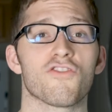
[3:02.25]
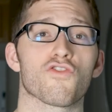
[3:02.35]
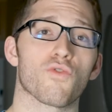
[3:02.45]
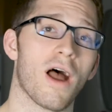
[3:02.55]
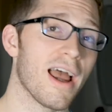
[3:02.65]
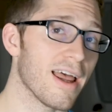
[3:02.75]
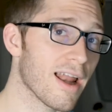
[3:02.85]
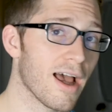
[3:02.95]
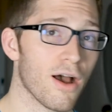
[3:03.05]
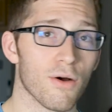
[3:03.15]
Try
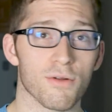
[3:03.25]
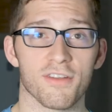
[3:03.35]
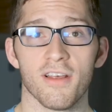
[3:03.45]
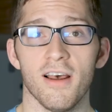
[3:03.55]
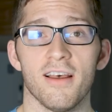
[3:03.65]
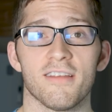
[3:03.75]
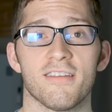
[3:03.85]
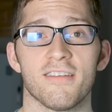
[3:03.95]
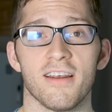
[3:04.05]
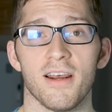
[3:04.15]
it out,
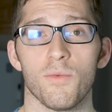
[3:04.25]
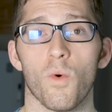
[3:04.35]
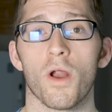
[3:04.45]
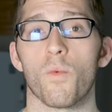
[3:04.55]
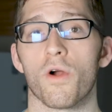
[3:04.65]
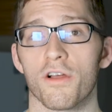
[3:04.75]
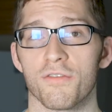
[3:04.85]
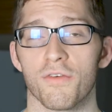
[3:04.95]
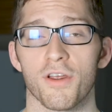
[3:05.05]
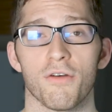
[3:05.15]
see what
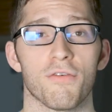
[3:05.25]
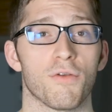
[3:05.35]
works for you.